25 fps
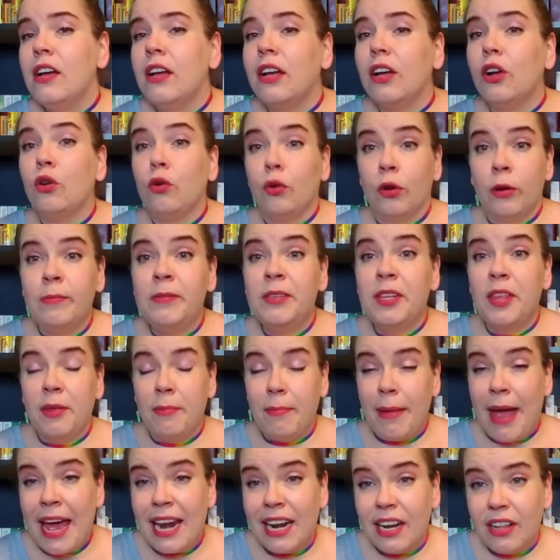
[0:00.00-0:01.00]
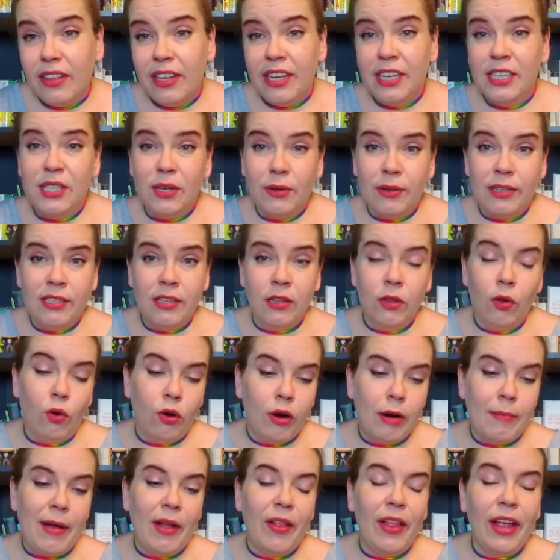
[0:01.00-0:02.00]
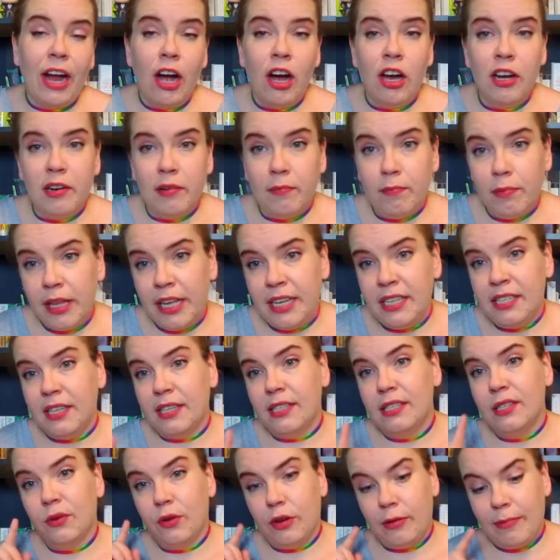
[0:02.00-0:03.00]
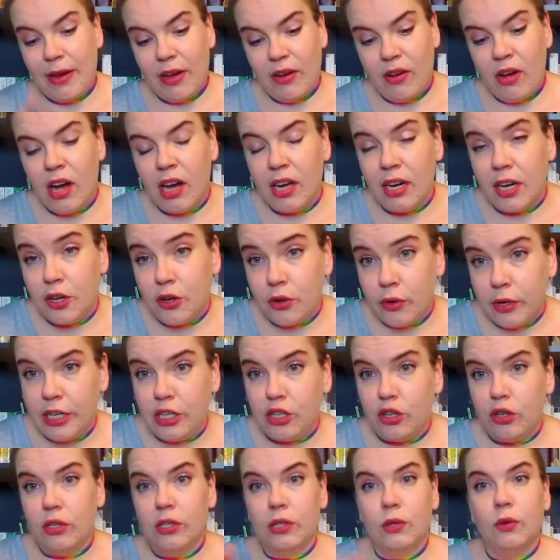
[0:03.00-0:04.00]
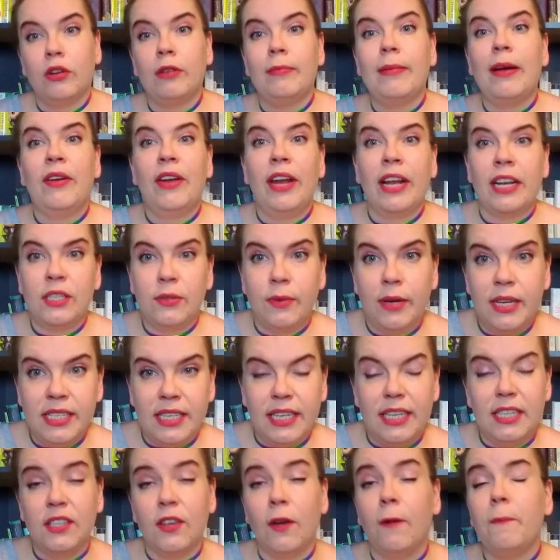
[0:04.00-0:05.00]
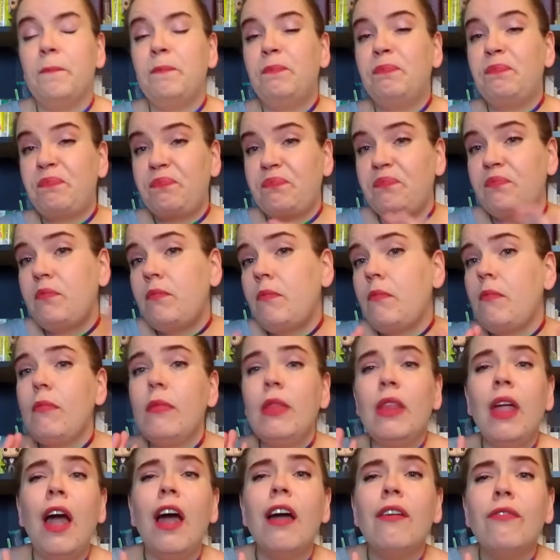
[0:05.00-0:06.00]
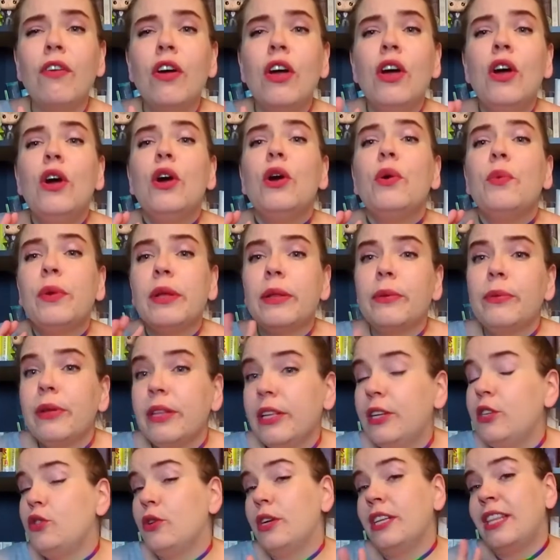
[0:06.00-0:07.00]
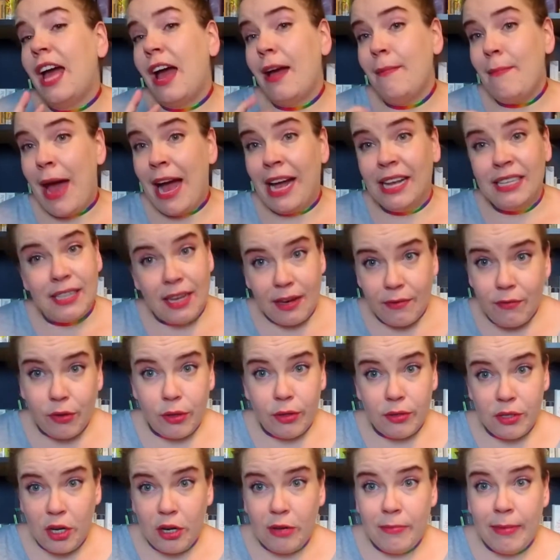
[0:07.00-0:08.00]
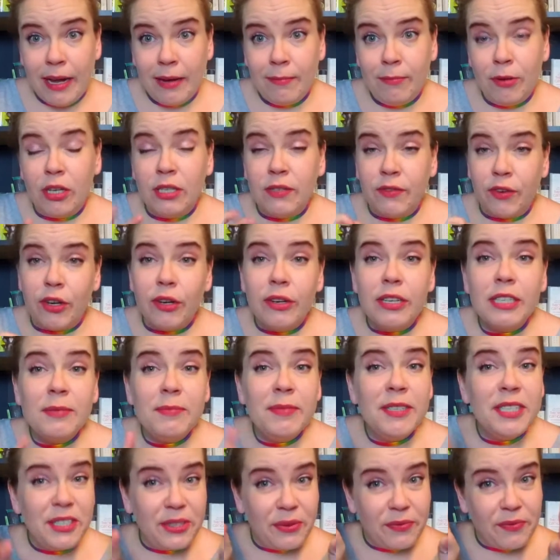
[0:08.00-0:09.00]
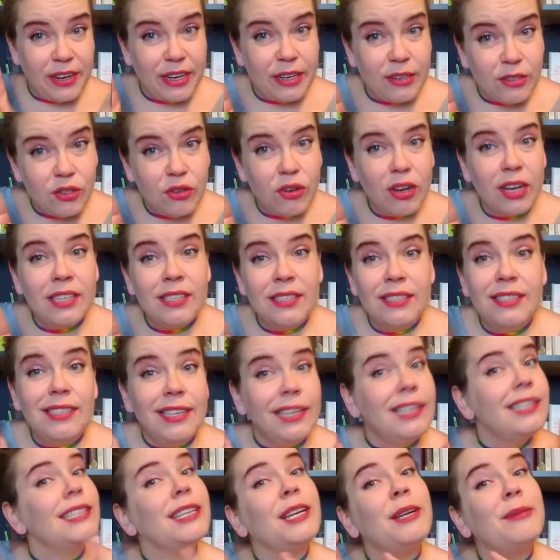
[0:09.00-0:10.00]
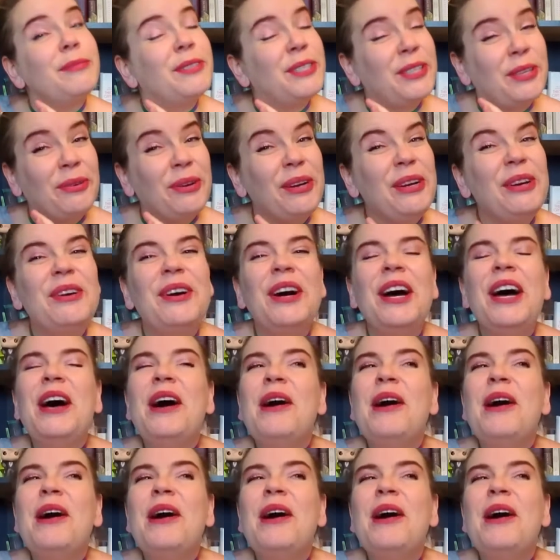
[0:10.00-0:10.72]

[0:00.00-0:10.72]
grouped thematically. So it's lore about like haunted places, lore about haunted creatures, lore about XYZ. So I'm really, really enjoying that. I'm asking for those hardback books for Christmas, so fingers crossed Santa comes through.